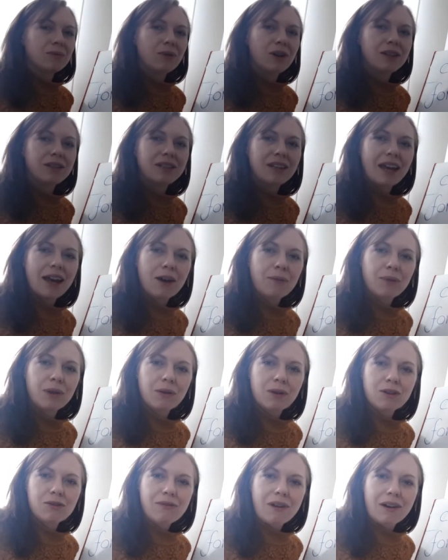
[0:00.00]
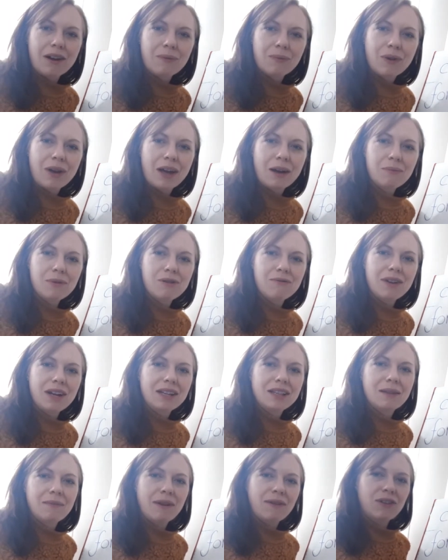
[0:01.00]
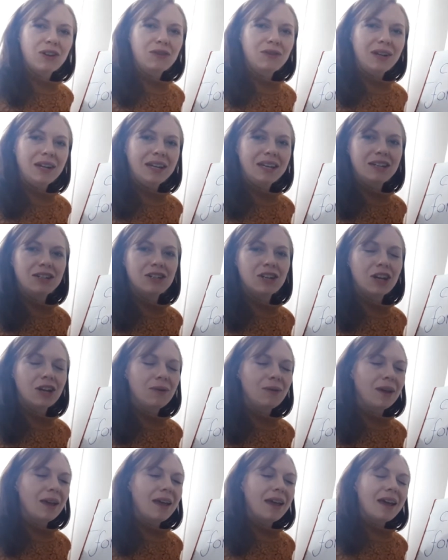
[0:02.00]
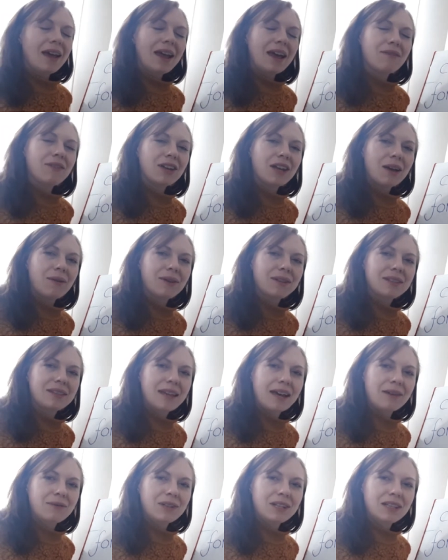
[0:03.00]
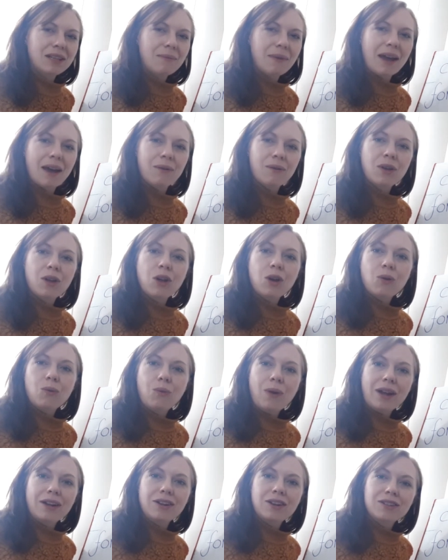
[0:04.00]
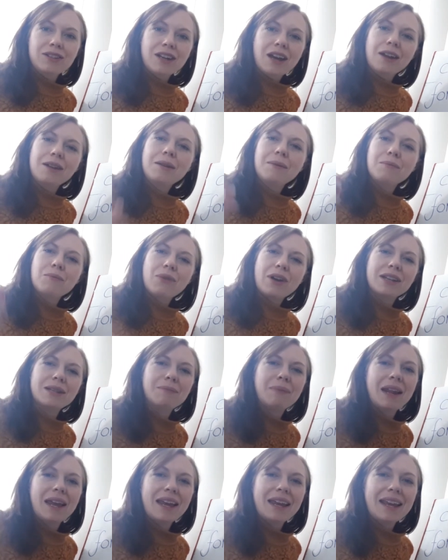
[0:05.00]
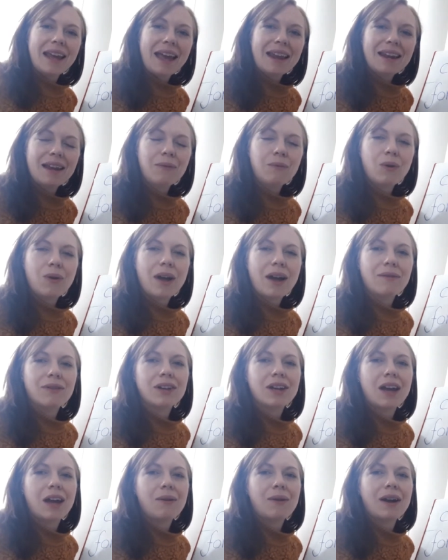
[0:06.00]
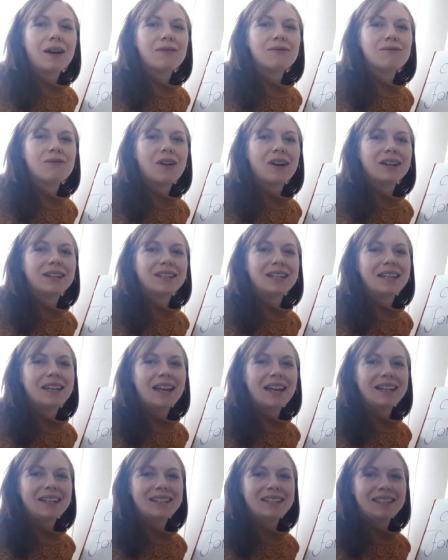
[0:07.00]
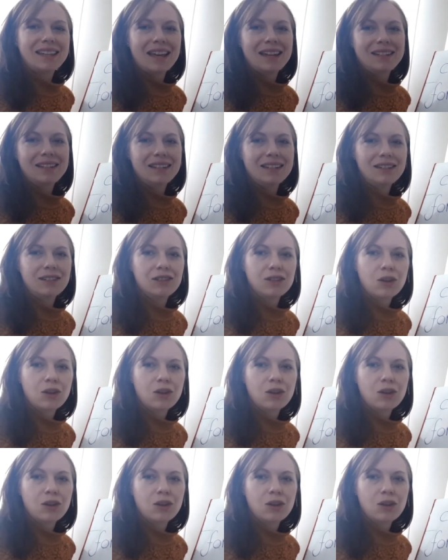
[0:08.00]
words to help you and a grown-up will help you read them if you need to and have a go at sounding them out. When you're done, press play again and we'll have a go at writing a sentence